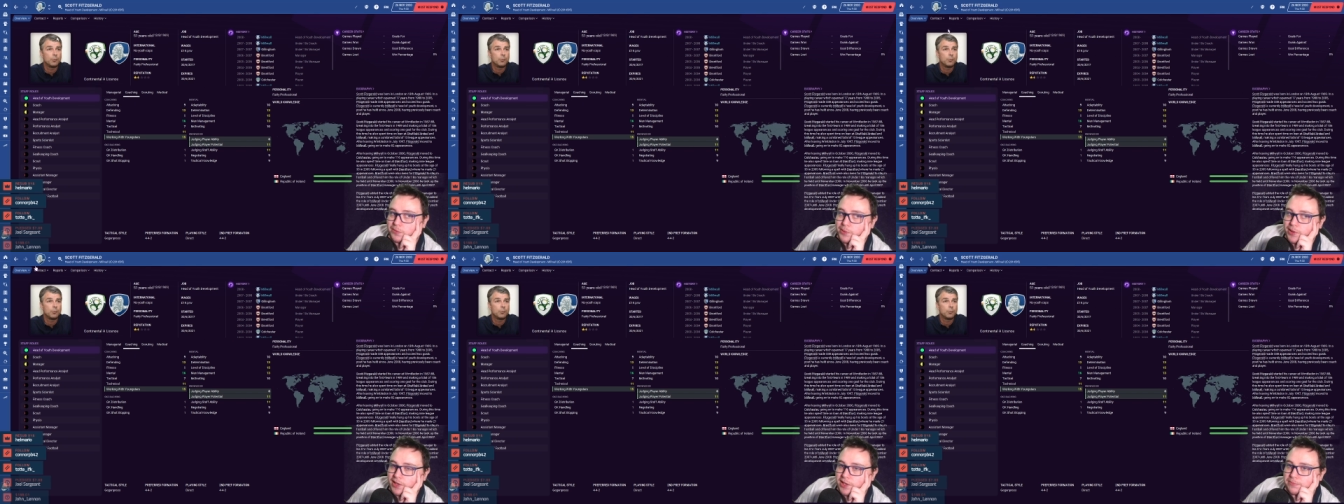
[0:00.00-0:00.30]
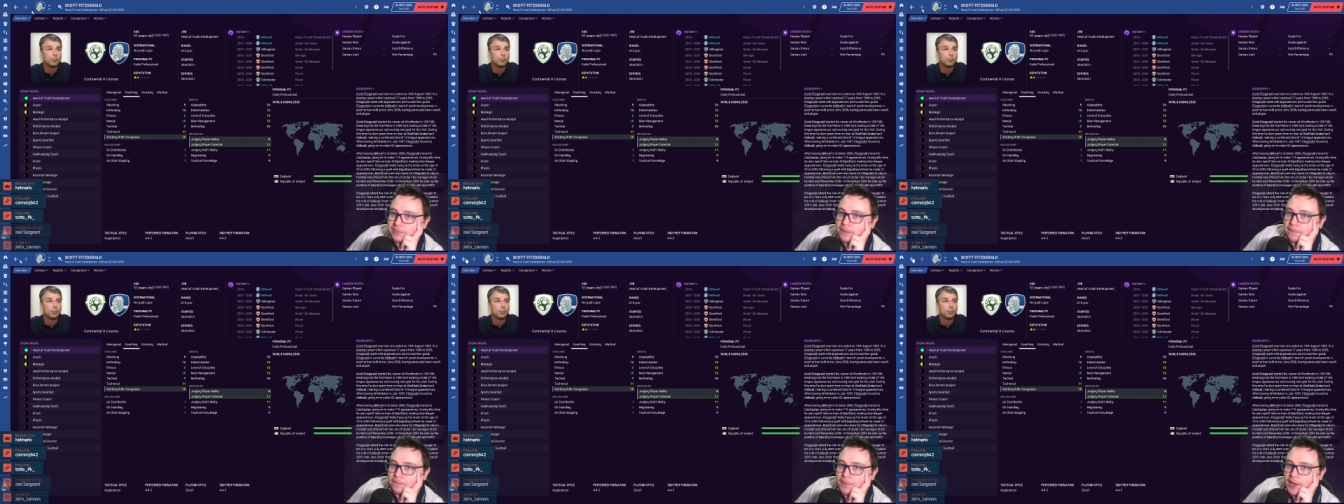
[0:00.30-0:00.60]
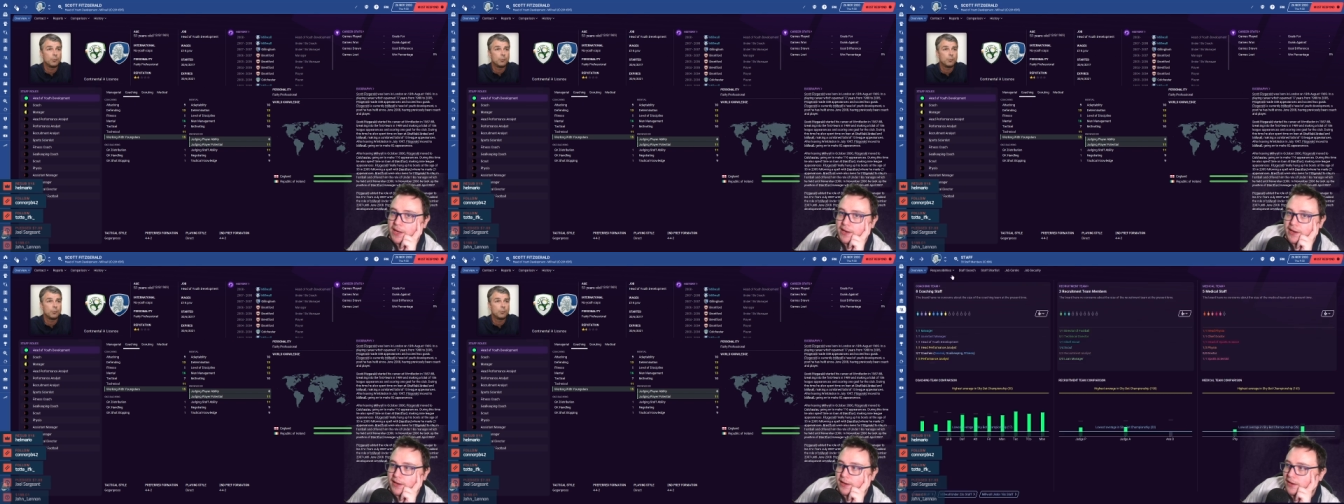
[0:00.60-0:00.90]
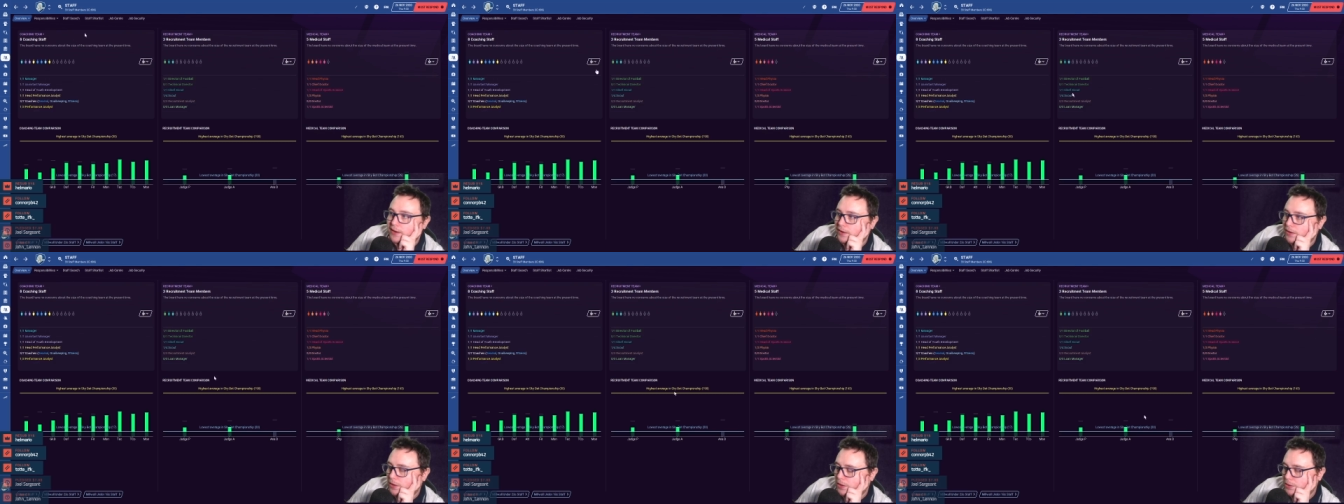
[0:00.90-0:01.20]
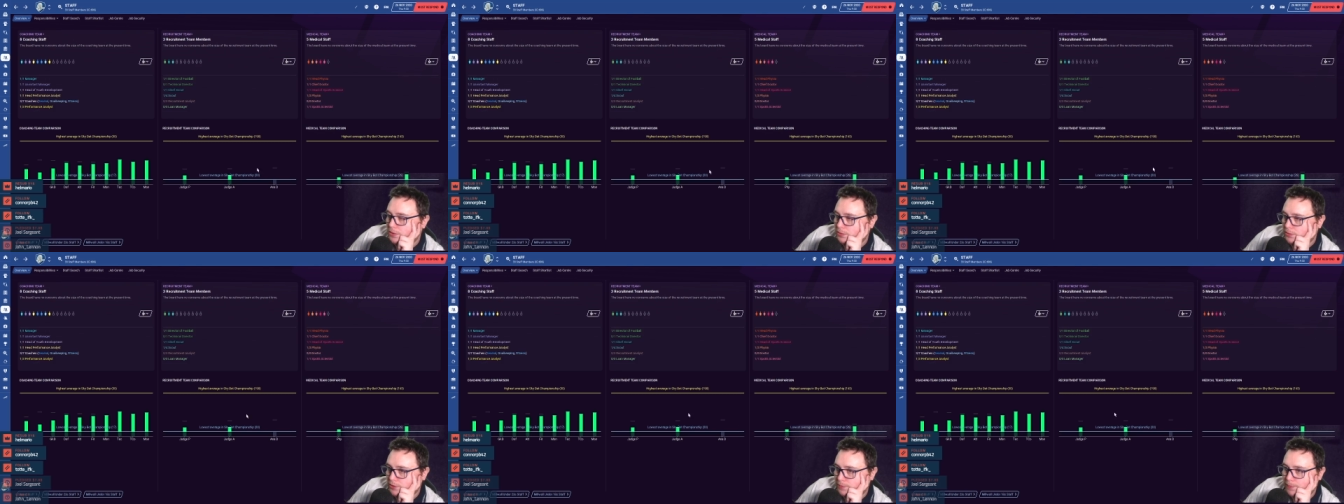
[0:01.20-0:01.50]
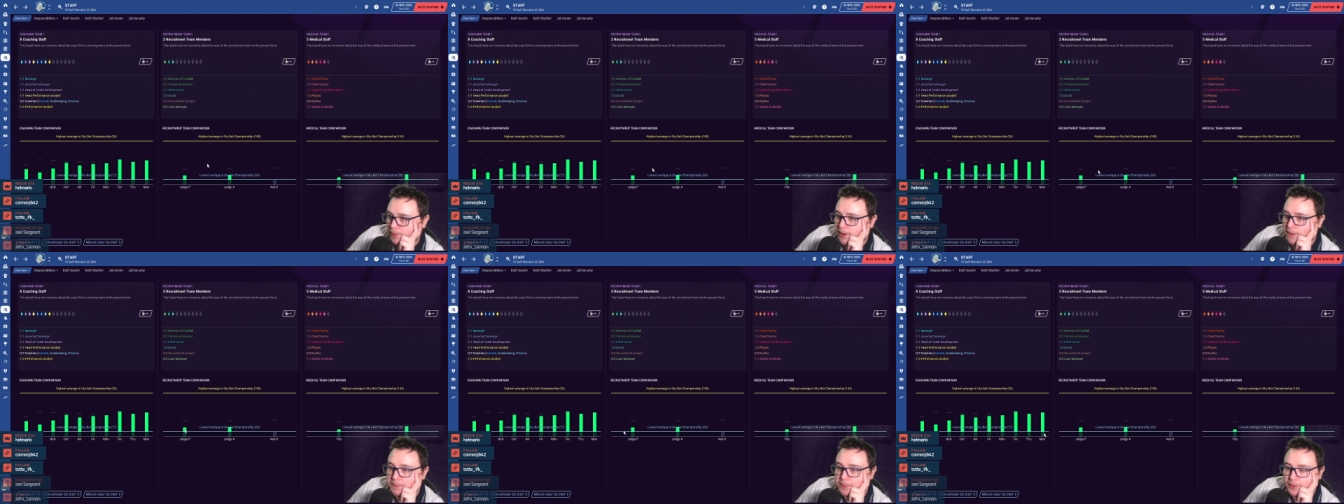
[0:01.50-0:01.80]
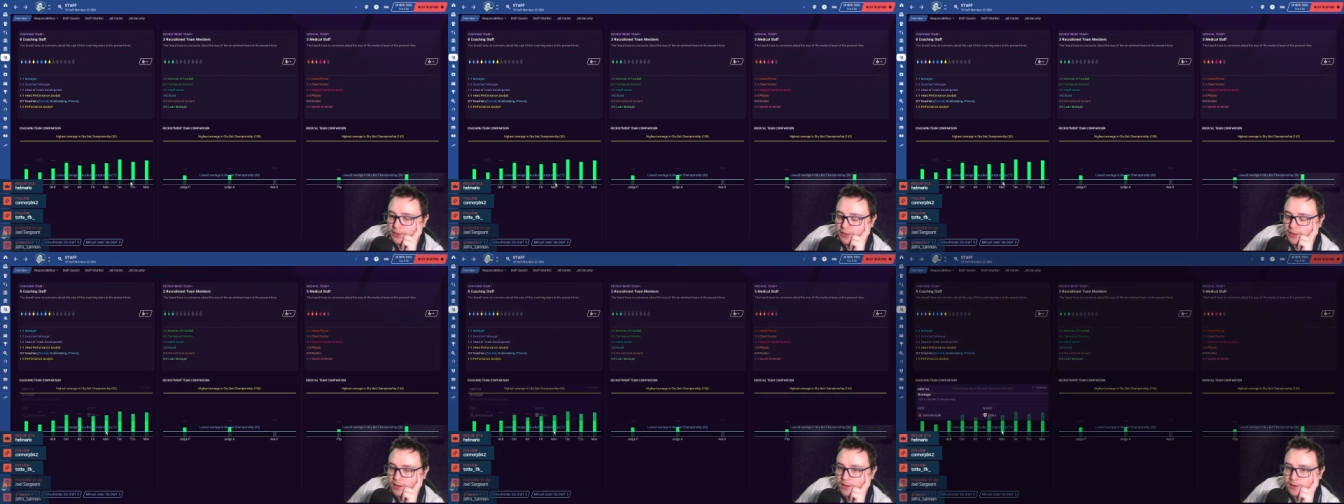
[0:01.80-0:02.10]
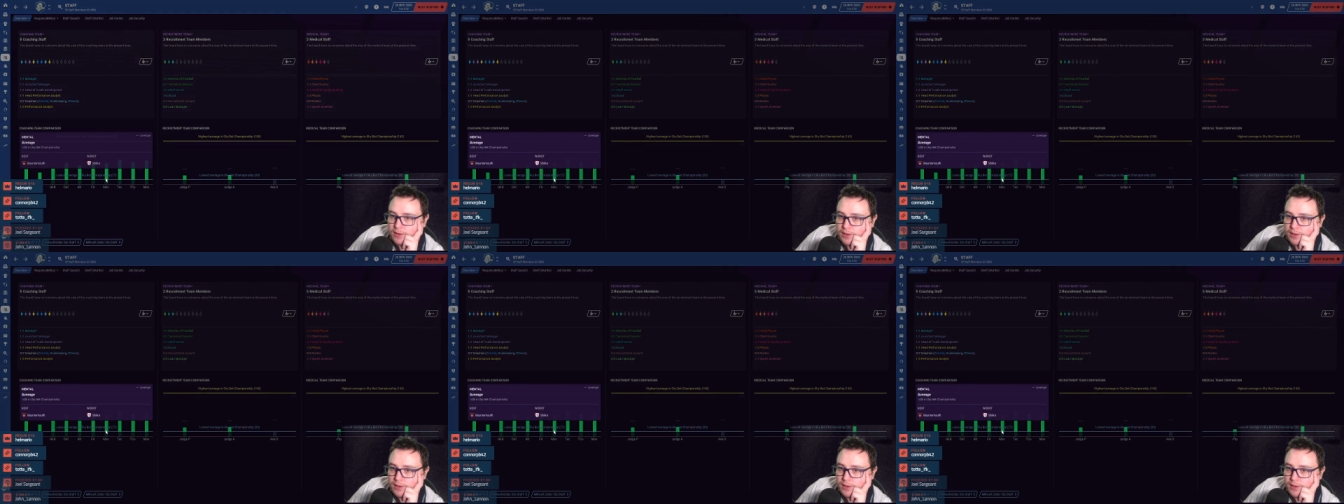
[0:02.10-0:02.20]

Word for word: We're going to be buying in old people